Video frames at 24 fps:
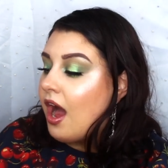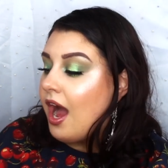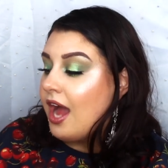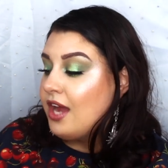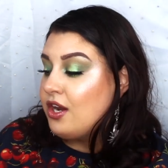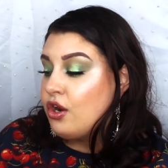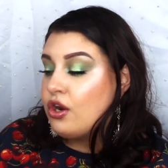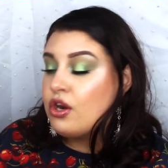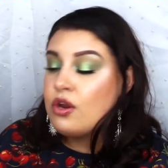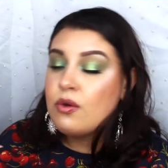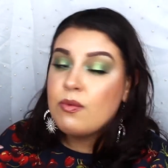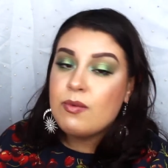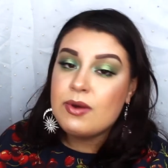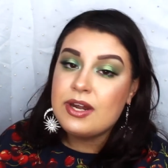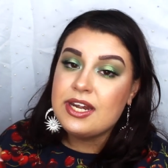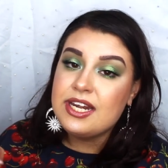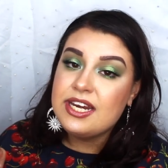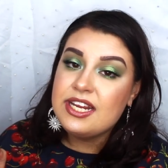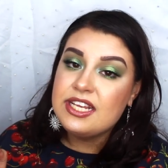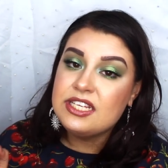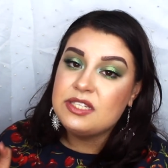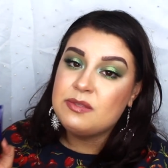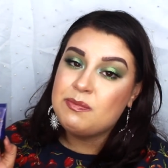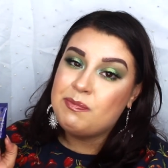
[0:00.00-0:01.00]
I don't know what
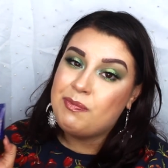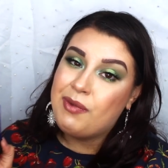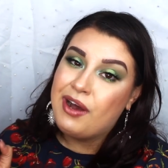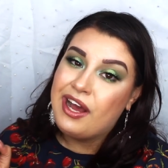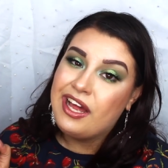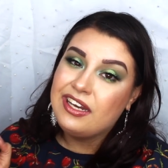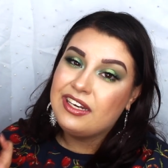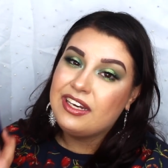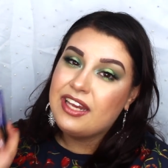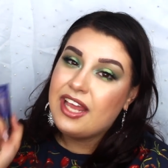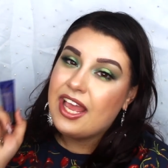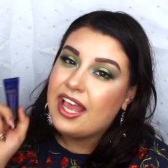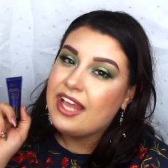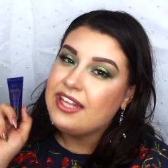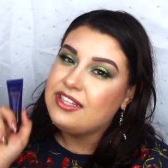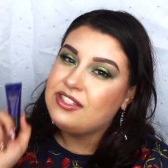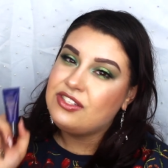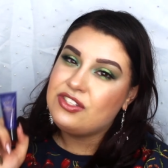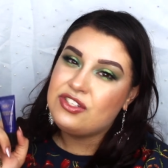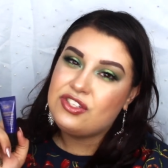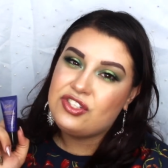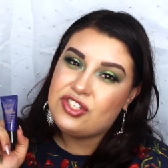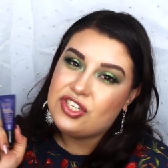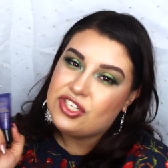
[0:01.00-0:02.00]
it is, but
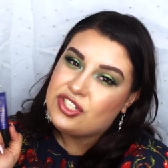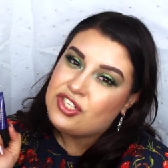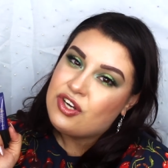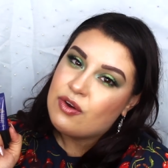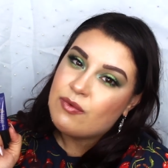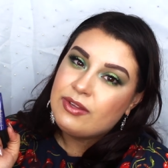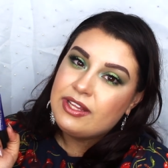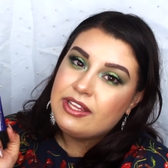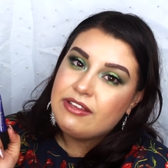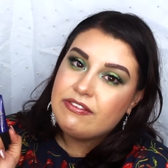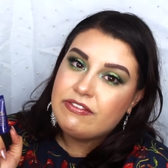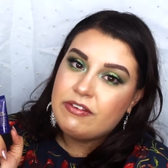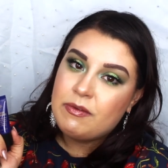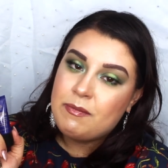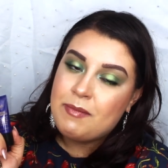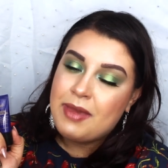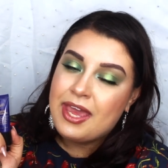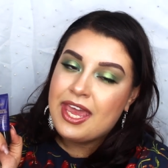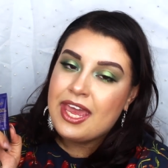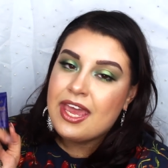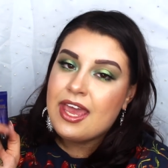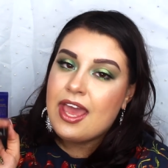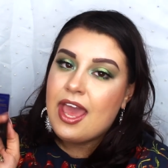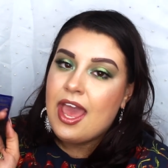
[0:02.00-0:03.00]
it's just not really for
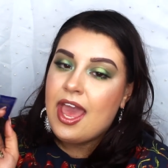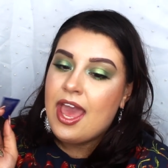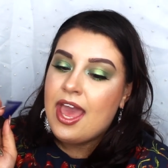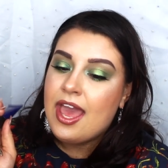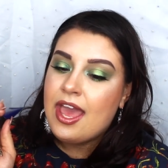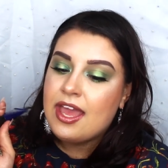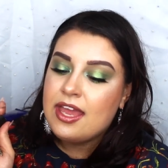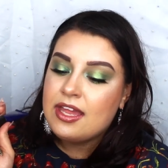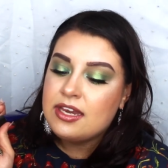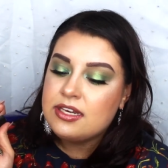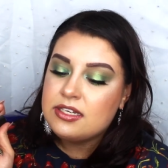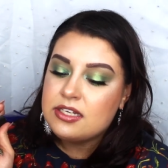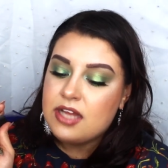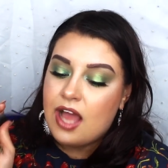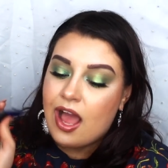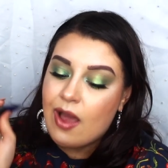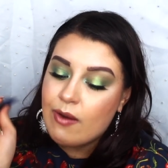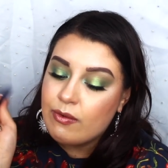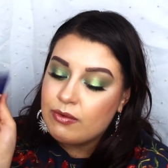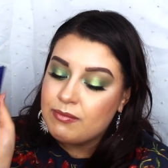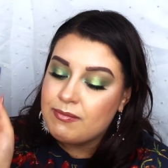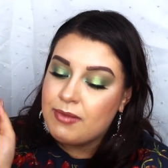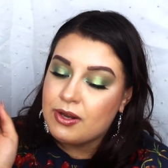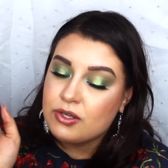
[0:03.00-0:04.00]
me, and
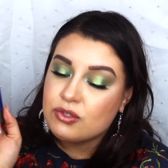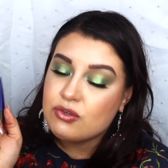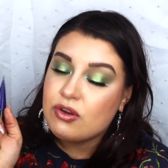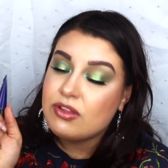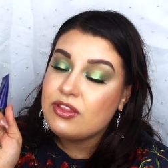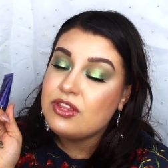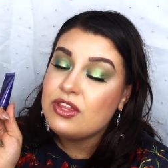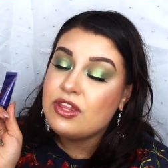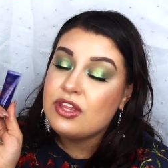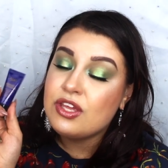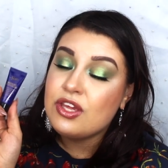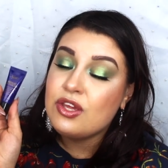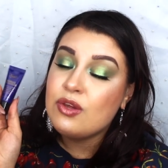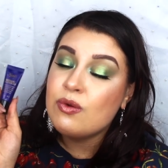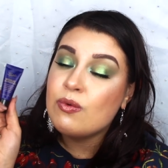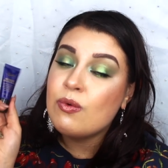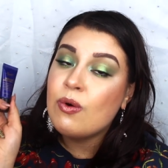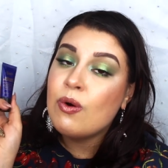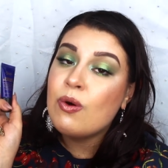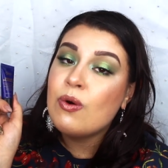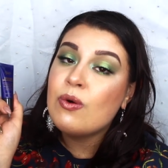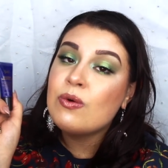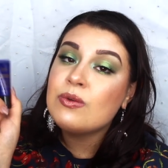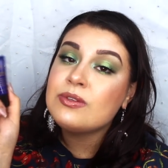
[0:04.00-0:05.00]
I would much rather that you
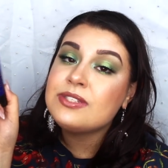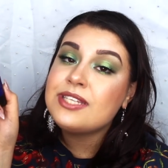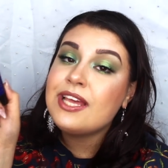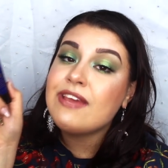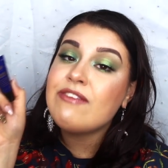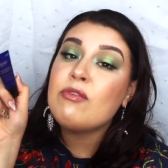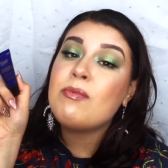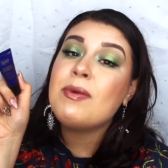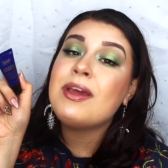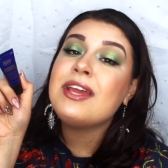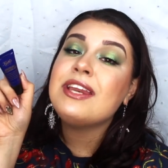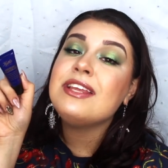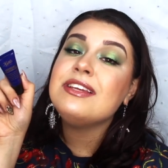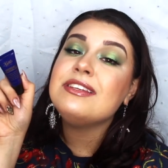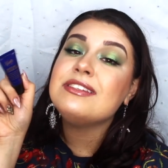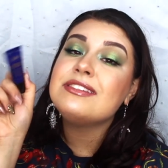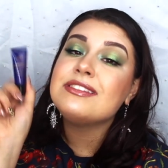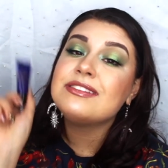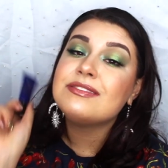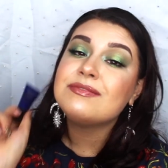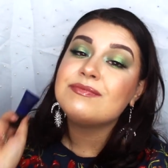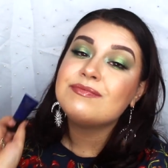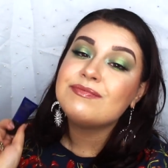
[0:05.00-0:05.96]
all save your pennies.